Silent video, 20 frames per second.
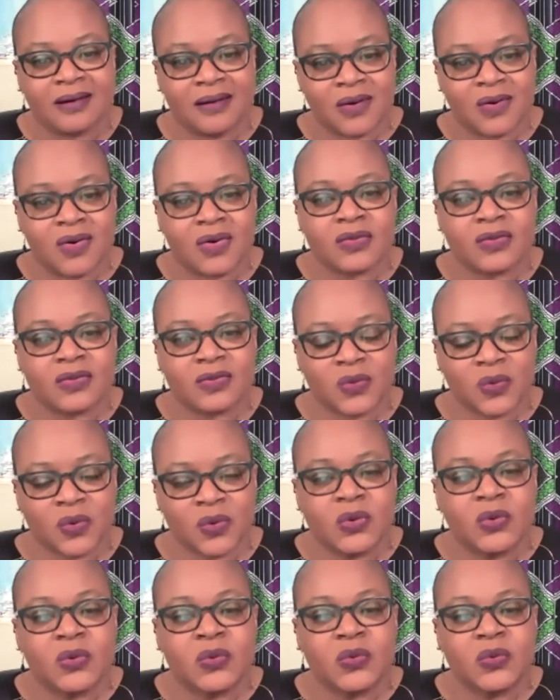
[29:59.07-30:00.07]
also
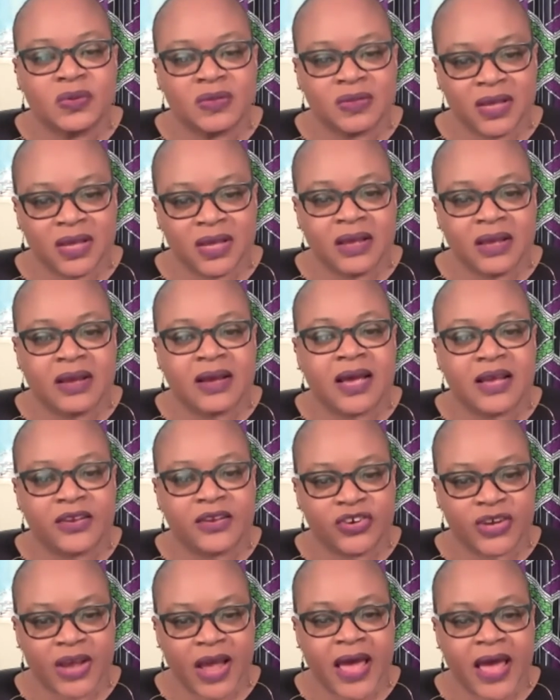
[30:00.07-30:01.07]
losing a
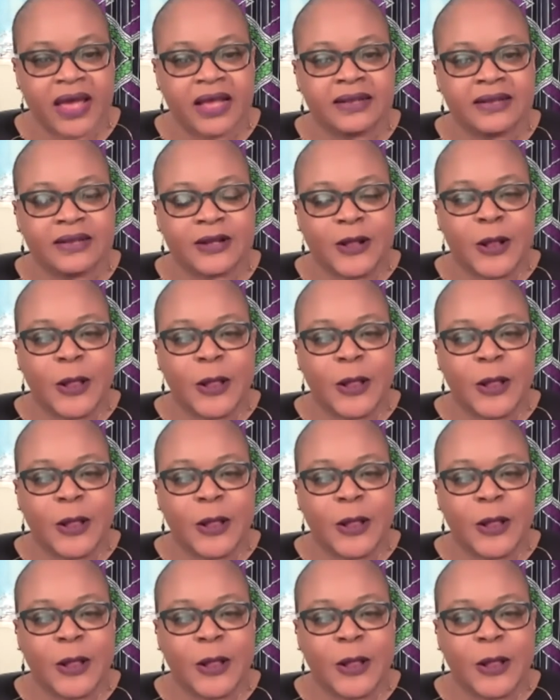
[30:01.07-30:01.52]
child.